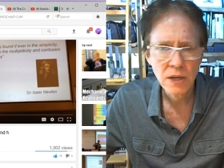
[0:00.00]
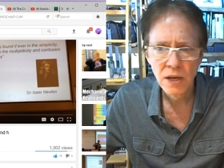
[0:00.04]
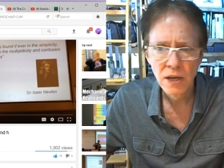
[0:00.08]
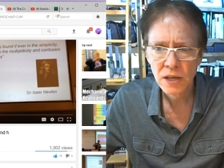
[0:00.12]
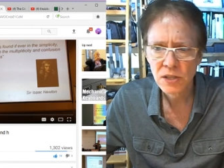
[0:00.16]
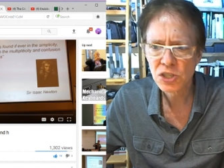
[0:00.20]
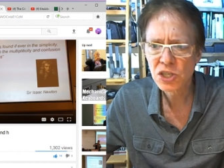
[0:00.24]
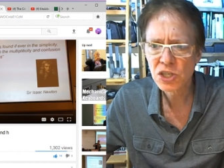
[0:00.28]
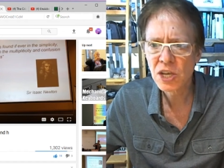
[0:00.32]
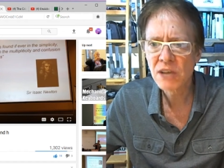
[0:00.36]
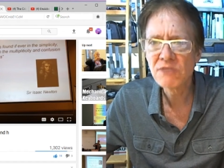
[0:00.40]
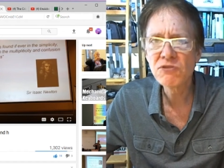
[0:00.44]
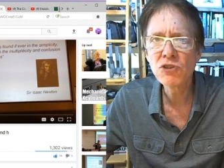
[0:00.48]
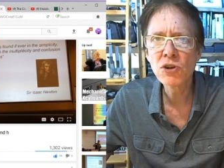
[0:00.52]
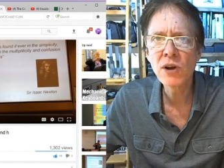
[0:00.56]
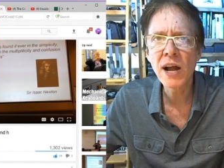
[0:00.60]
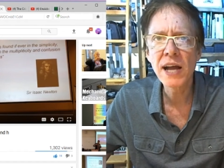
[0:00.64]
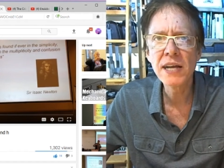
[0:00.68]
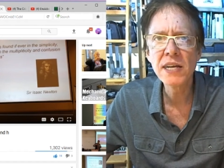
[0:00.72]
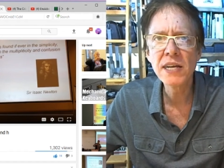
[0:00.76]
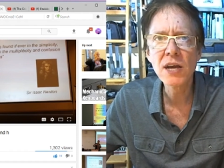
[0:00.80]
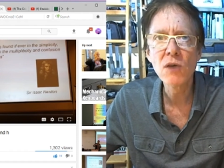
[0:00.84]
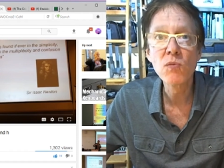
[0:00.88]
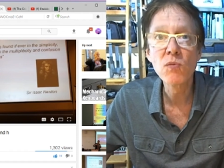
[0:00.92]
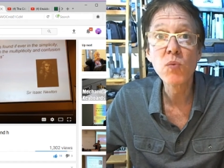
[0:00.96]
This gives you an
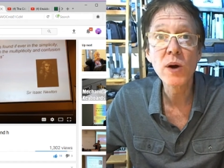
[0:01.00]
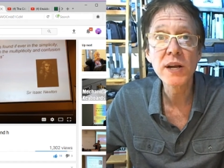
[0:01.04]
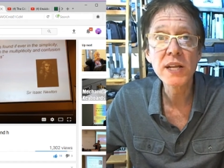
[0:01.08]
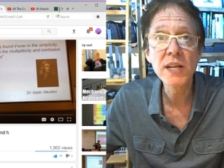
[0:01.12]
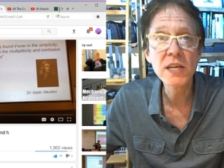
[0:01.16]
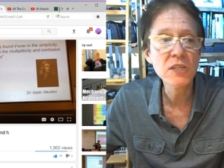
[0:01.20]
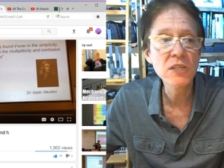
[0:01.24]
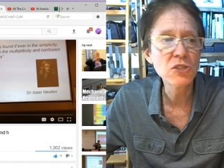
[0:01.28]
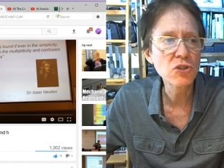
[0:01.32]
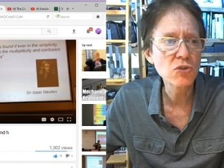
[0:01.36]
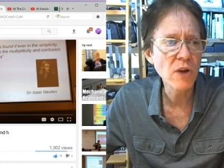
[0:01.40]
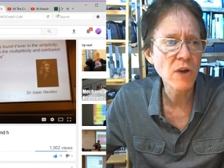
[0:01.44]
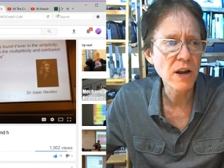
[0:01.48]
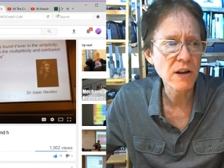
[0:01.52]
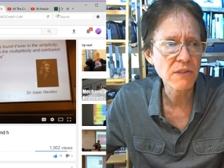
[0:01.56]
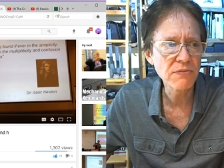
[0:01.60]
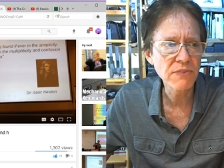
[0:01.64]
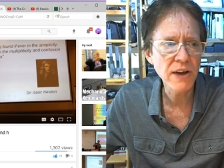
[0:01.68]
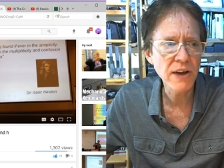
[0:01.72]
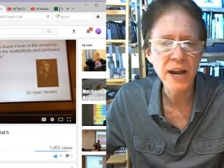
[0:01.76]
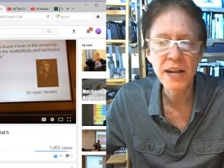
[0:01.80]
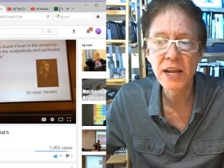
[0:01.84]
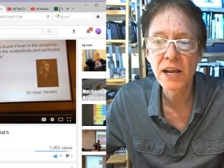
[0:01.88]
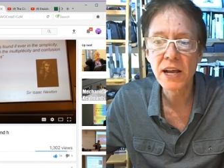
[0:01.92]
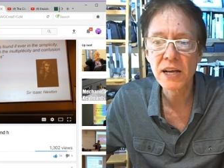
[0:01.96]
idea of what he's trying to
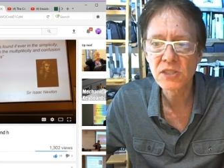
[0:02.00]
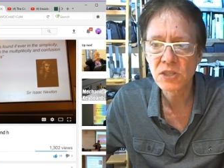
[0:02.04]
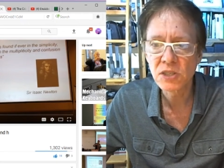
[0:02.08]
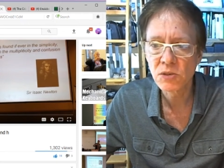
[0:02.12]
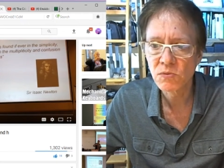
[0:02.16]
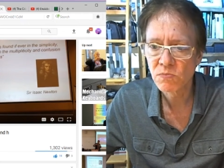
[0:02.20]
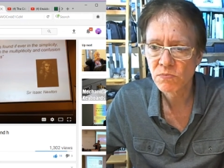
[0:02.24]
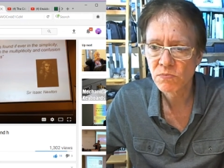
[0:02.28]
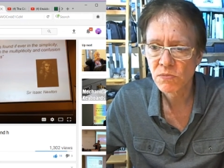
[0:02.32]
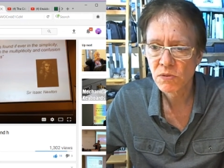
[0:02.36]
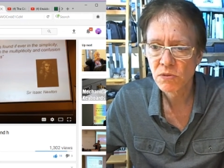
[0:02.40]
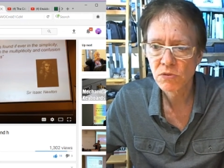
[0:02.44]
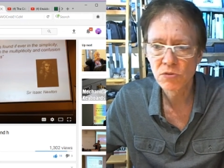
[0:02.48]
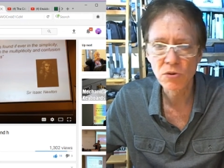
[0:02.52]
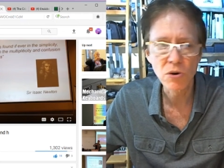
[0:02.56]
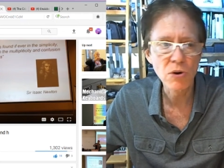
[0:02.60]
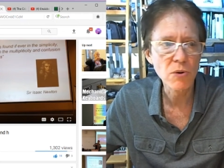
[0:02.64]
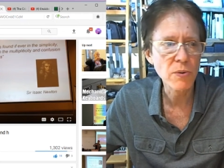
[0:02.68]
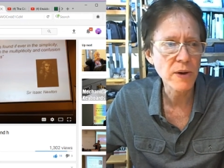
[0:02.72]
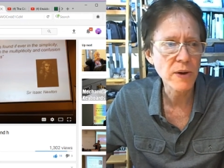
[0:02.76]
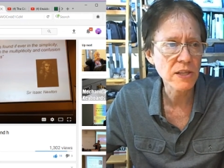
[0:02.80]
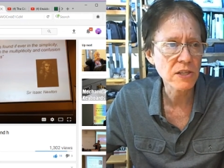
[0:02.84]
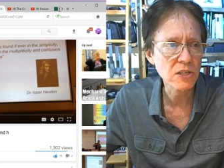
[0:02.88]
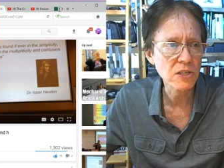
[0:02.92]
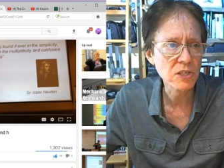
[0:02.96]
fight against and throw
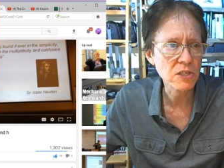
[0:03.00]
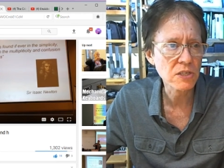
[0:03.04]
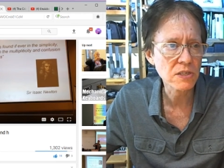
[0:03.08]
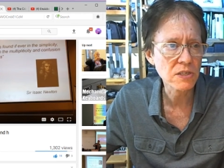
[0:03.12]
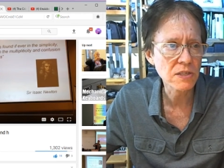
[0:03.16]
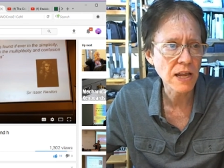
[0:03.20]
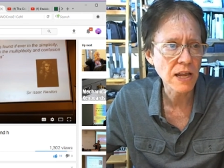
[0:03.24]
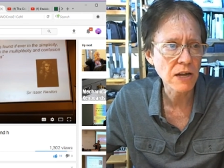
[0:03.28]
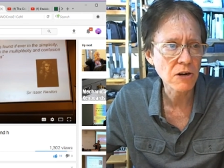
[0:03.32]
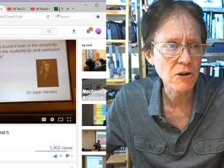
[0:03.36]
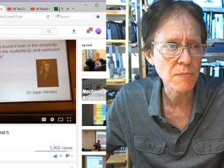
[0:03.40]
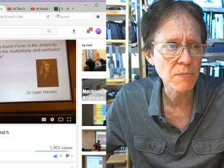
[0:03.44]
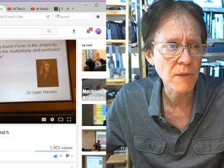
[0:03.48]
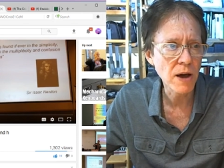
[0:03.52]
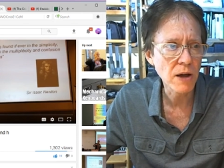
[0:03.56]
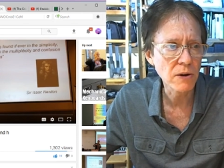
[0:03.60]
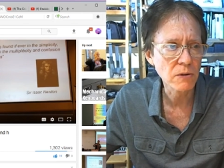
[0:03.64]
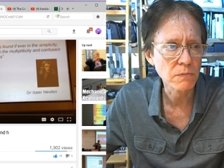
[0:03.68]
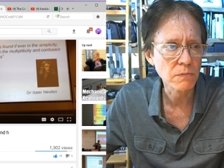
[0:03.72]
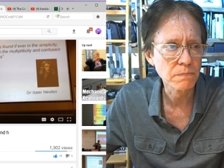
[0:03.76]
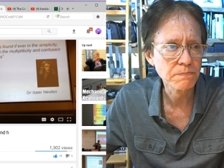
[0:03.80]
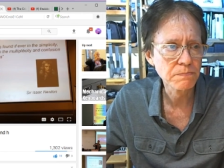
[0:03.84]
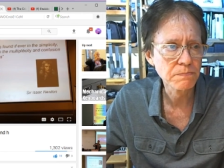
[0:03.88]
away this standard model.